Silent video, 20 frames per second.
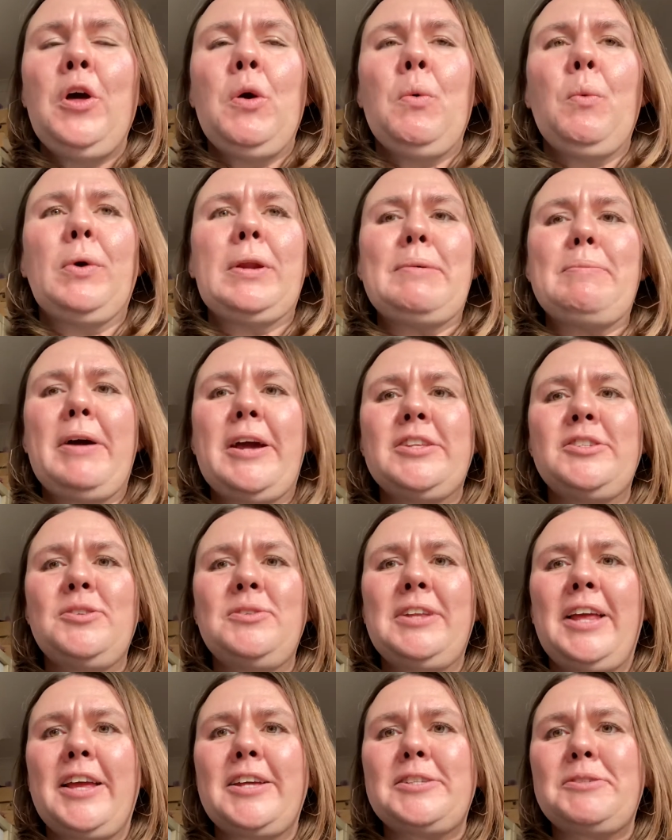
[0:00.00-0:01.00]
What I might do
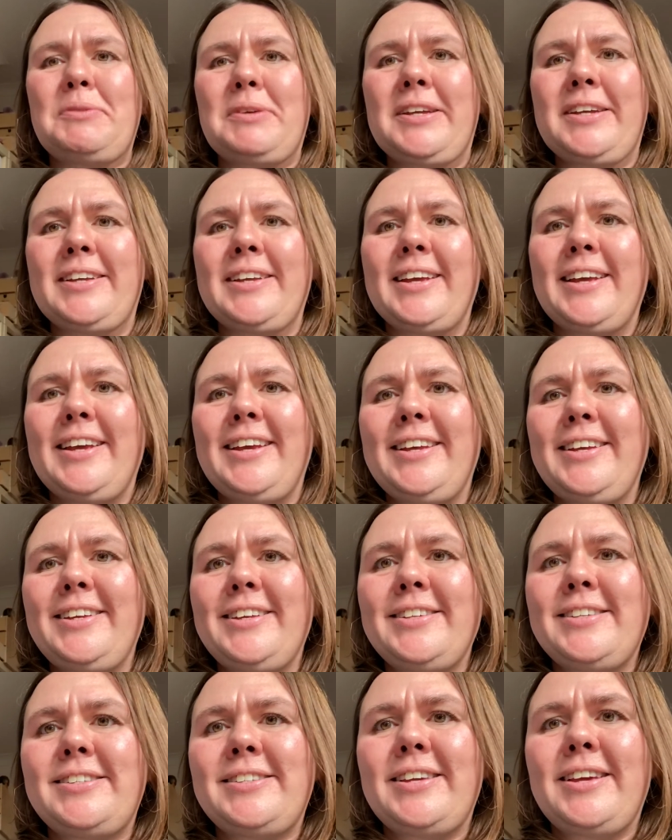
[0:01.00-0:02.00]
next week
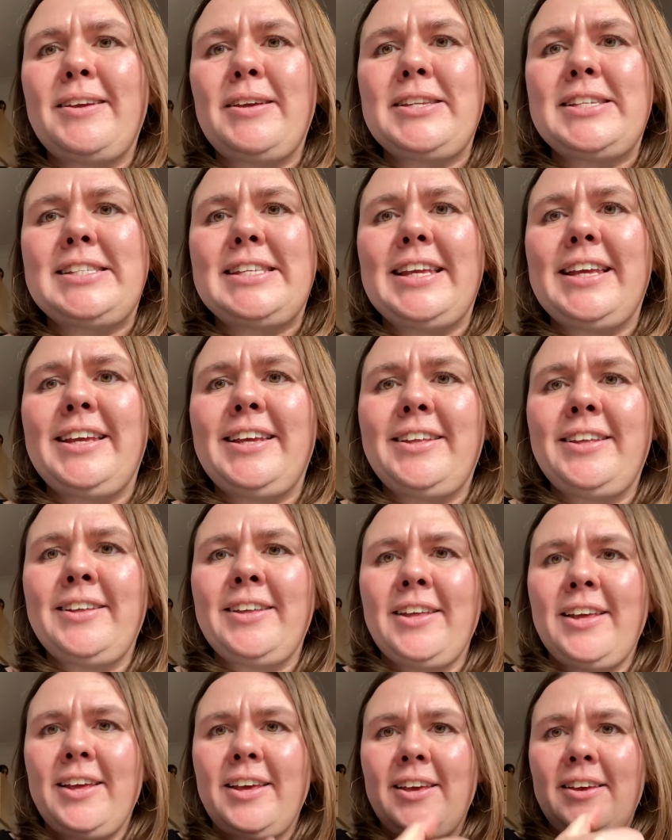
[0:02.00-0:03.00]
is sing
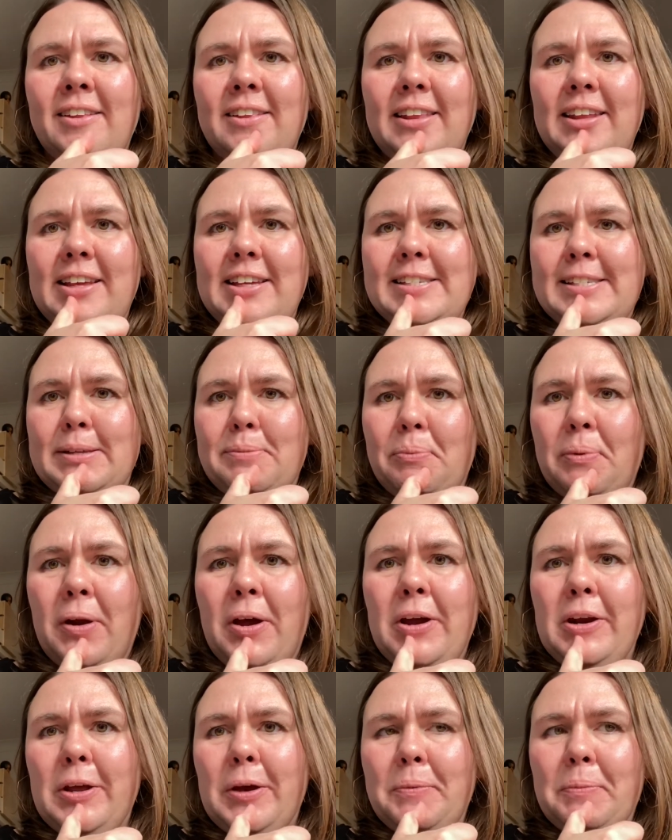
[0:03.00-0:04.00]
the
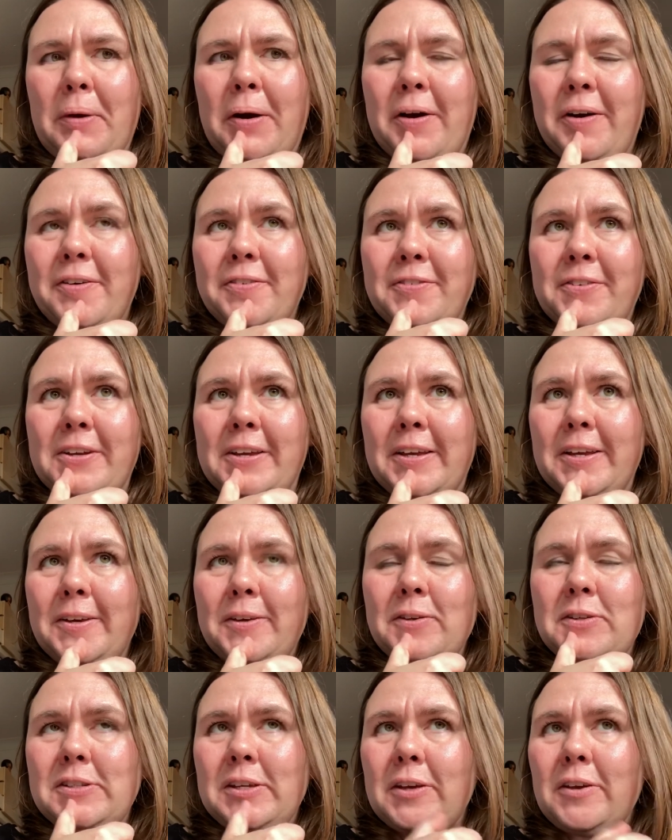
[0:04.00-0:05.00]
soprano part for you,
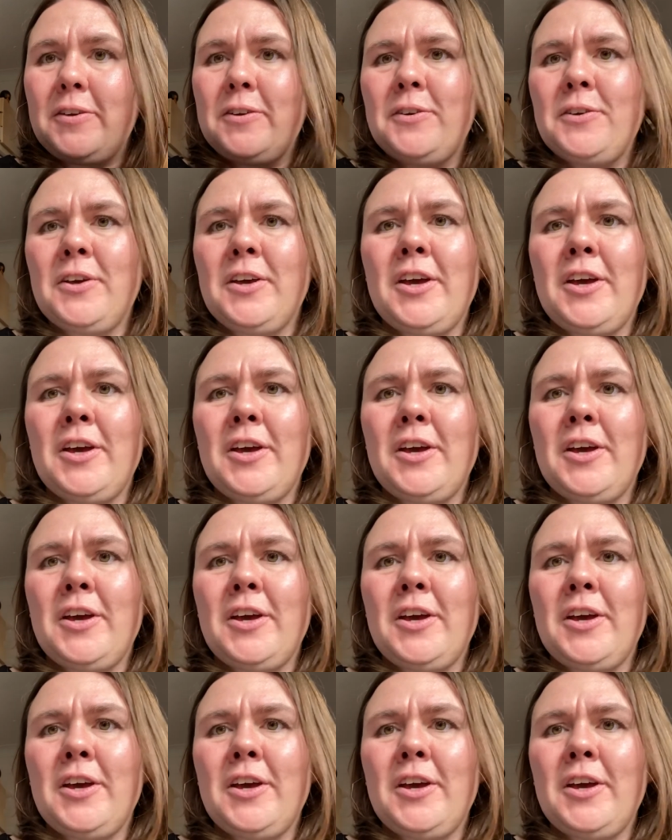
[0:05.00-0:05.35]
so